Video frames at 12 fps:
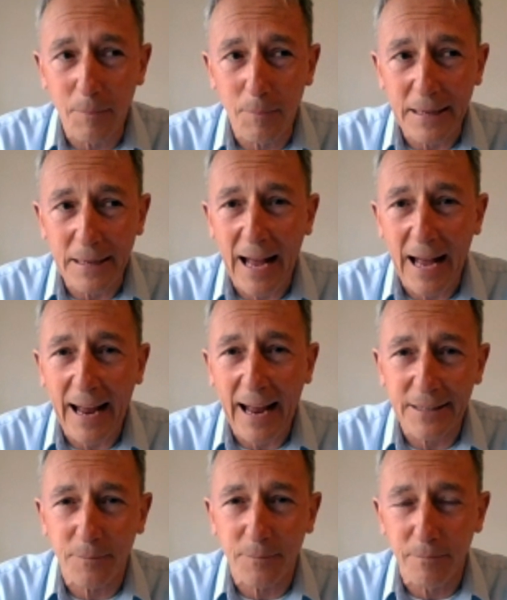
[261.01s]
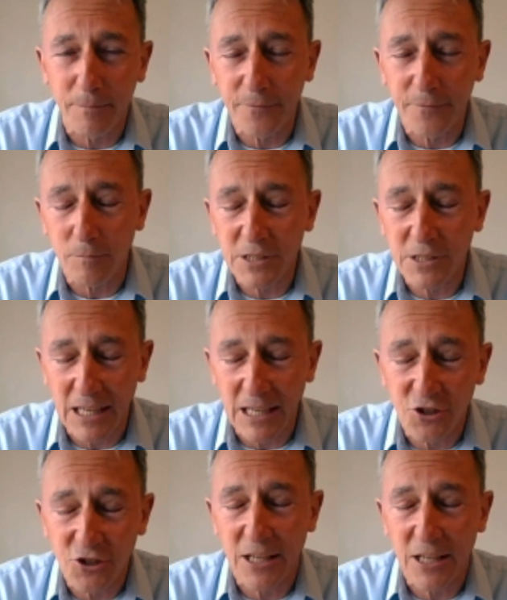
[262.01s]
being handed from
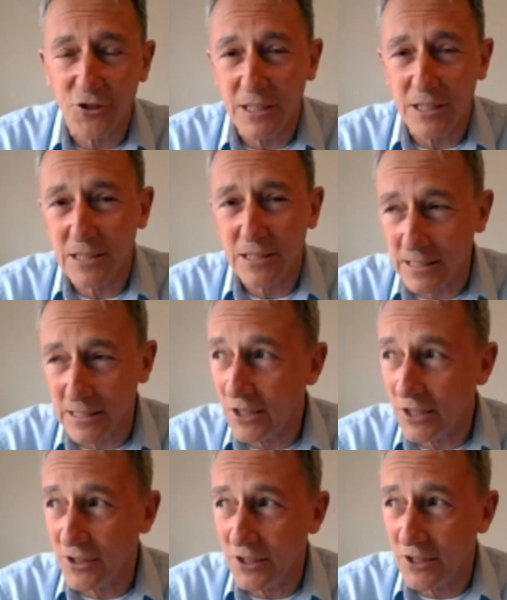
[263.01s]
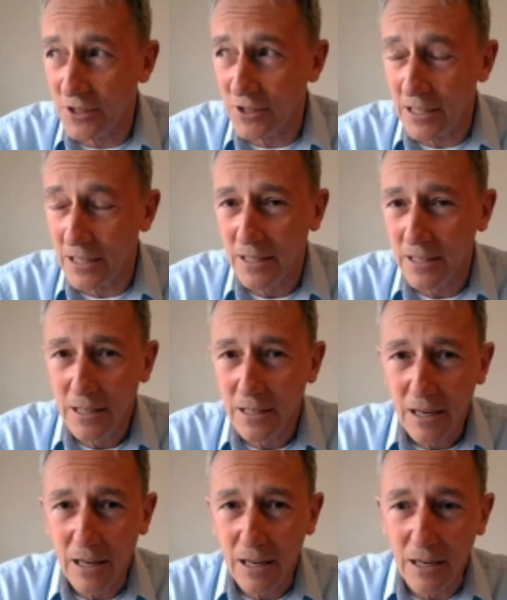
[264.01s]
station engineer to station engineer
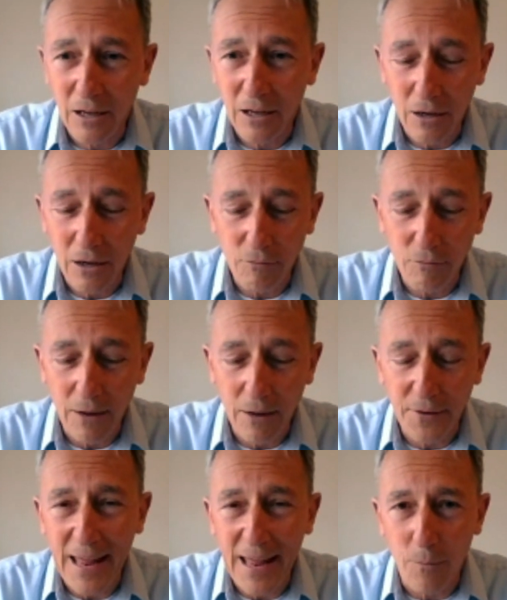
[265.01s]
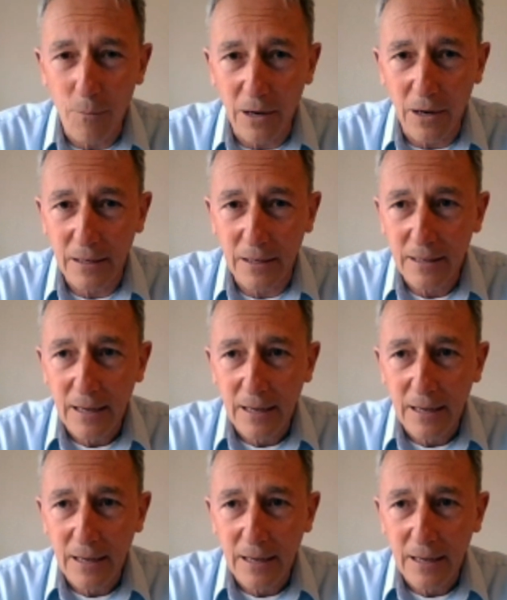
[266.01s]
around the network.